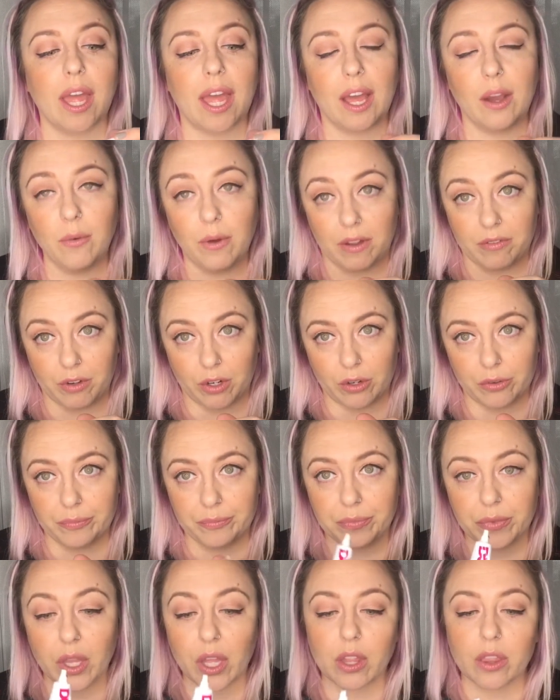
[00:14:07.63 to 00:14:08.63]
However,
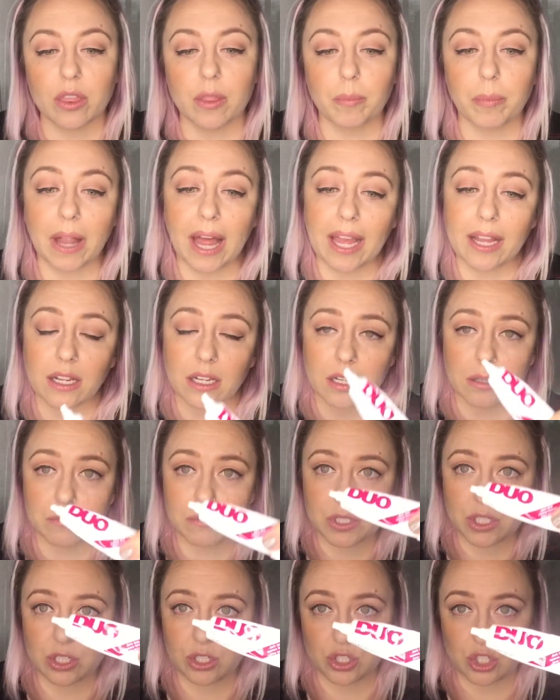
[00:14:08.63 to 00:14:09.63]
the black
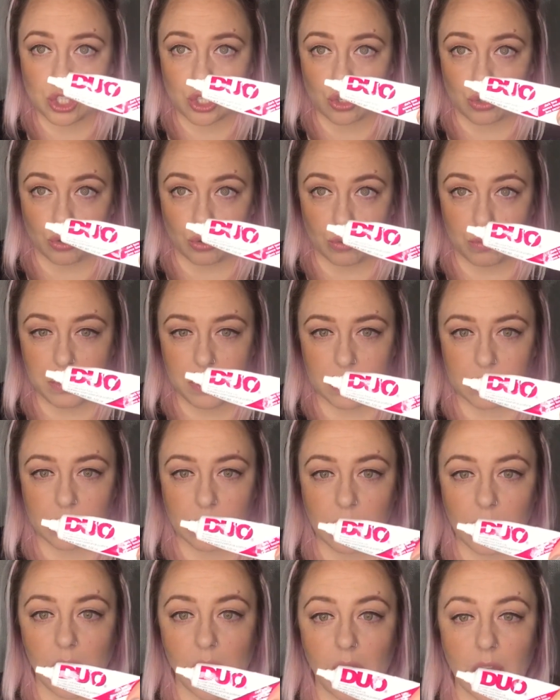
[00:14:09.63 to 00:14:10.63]
comes in a tube
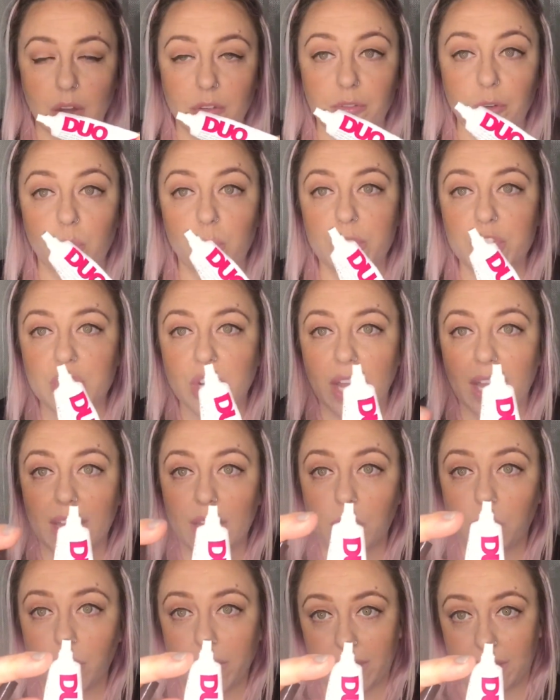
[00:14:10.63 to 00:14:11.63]
for which I
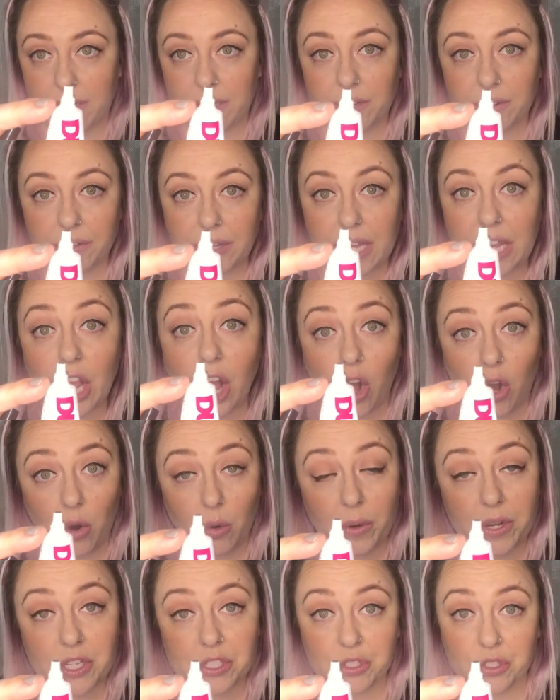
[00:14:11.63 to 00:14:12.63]
quite clearly
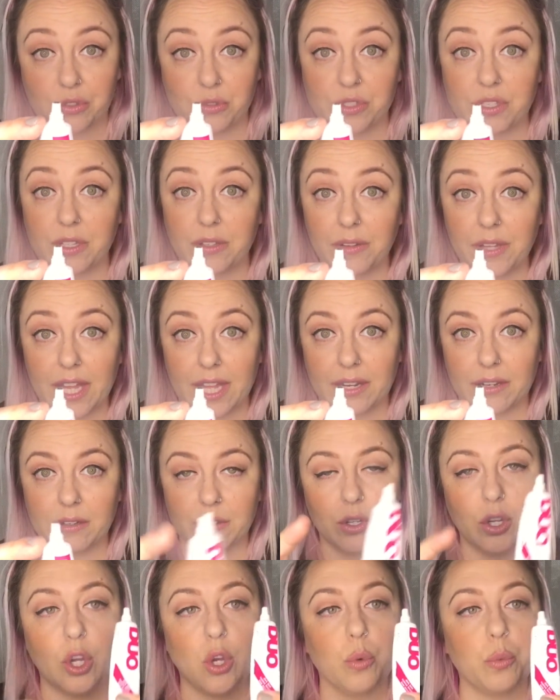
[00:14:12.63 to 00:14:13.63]
always lose the lid,
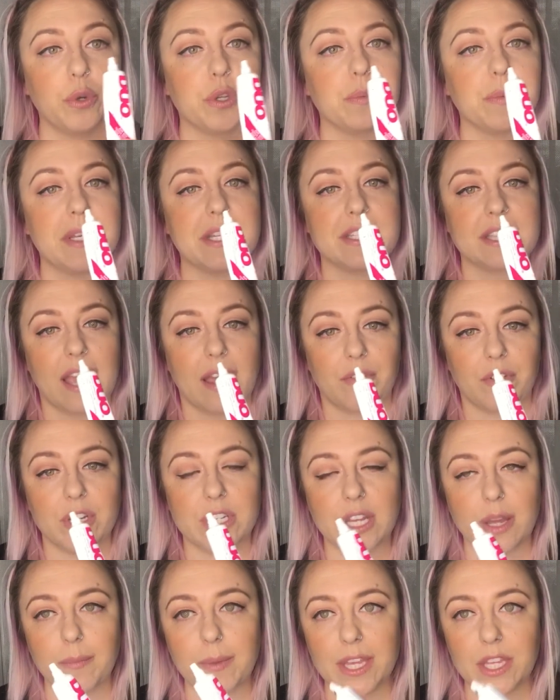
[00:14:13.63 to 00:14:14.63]
which means every
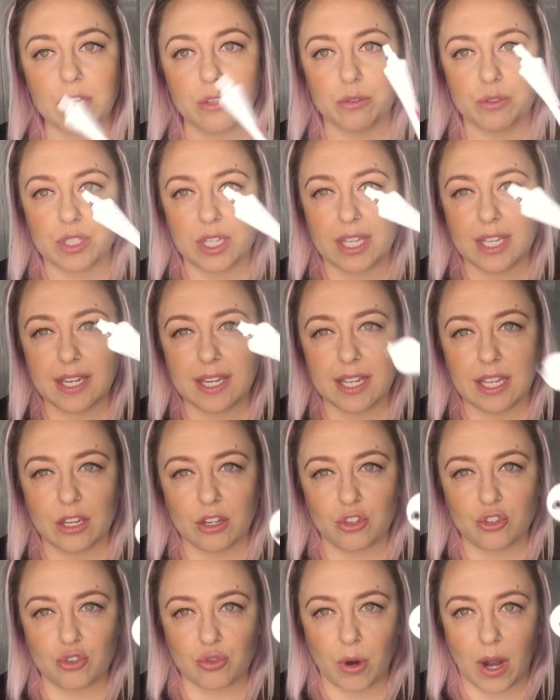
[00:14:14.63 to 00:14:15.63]
time I use it,
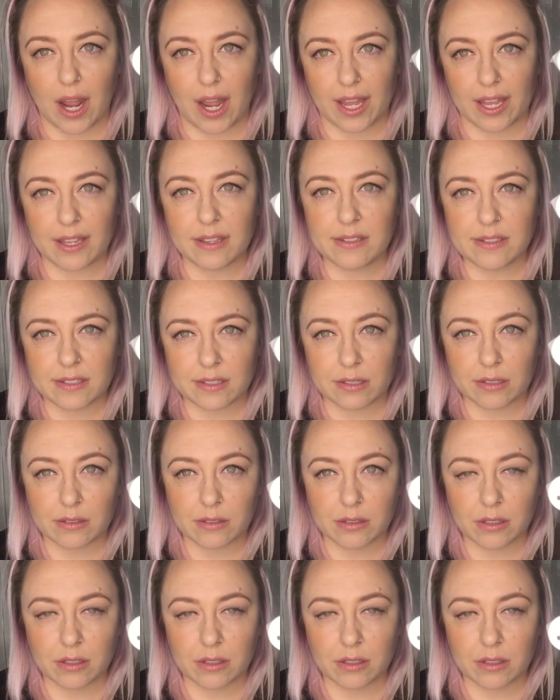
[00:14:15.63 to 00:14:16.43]
it dries,